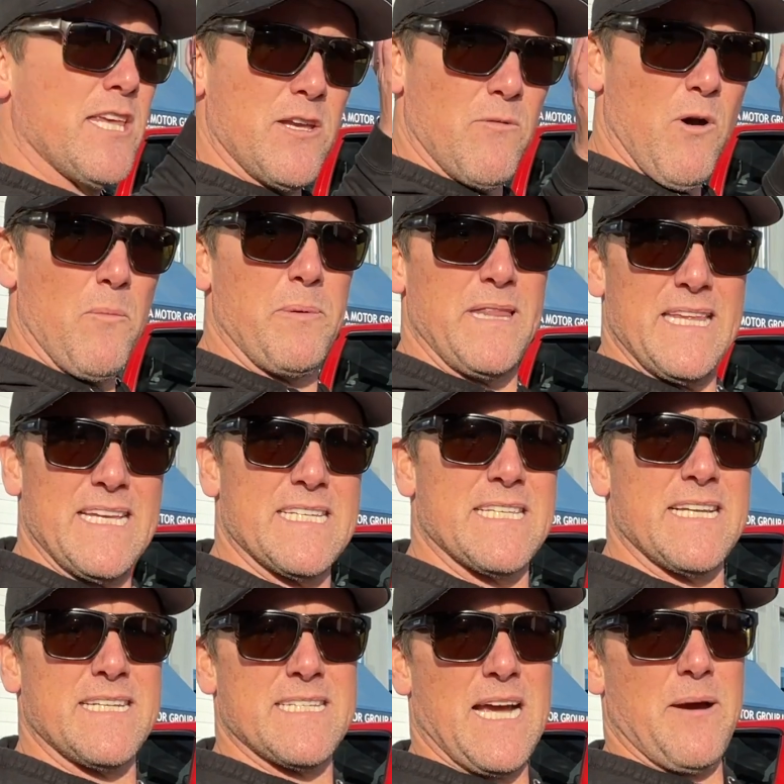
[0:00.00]
you open these
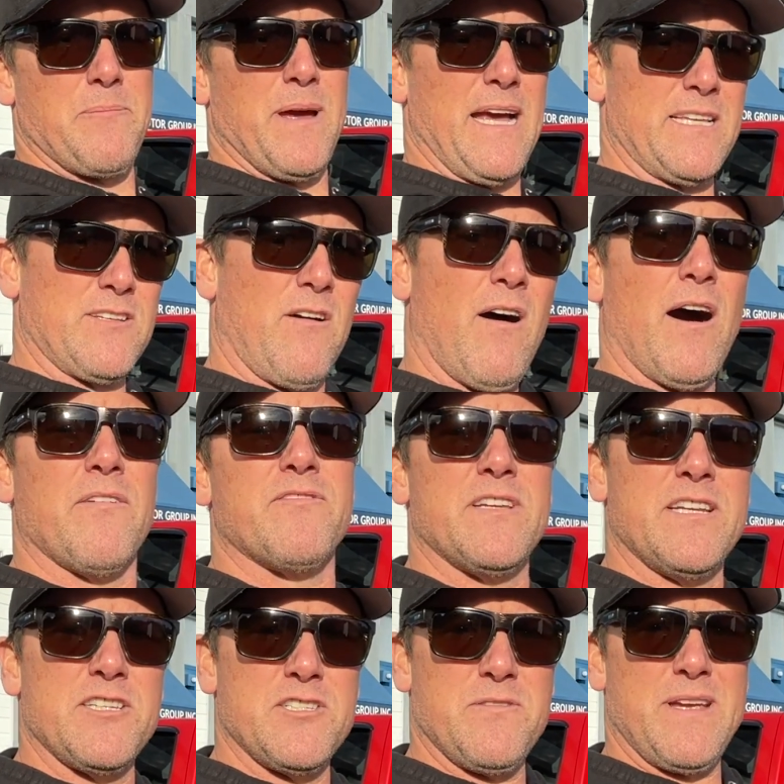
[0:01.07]
things up as
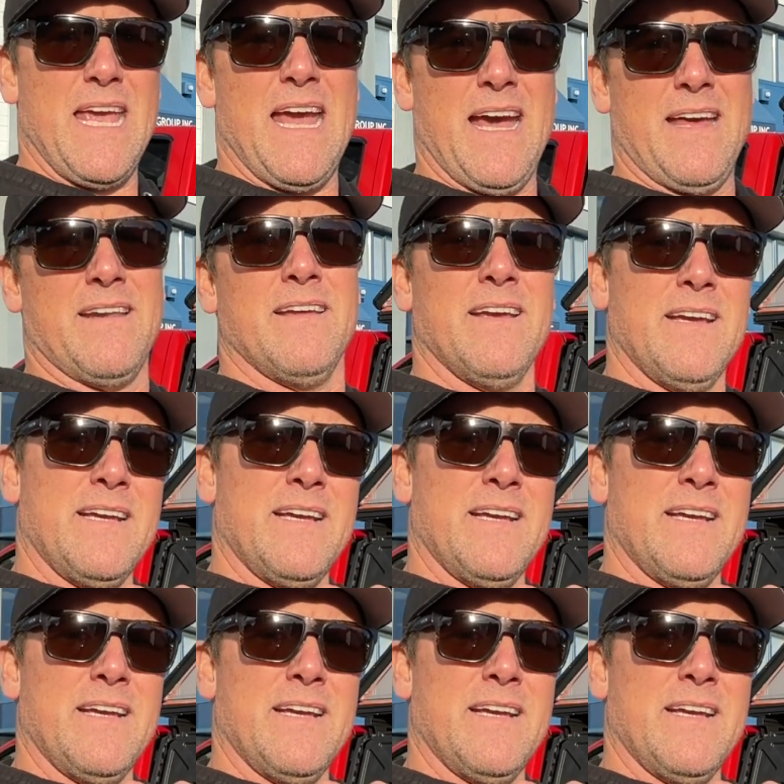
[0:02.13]
often as you can